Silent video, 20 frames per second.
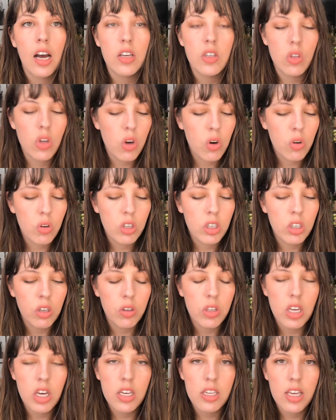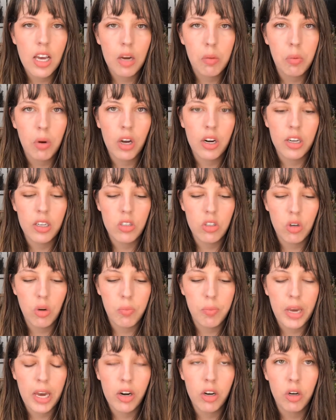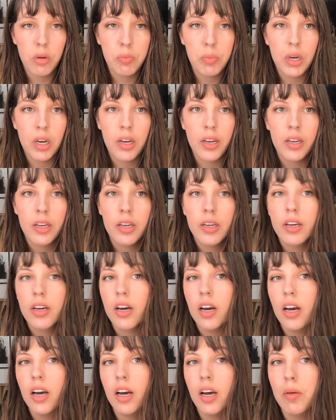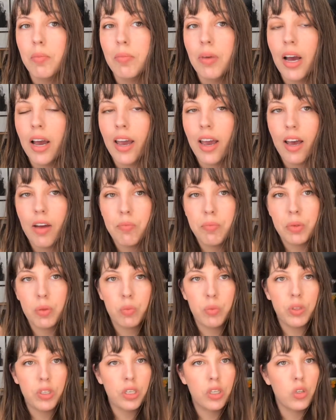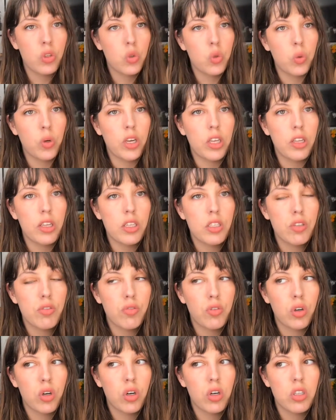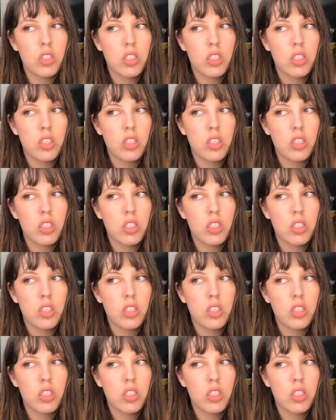So, you know, the exact products don't matter, but I have been really enjoying this for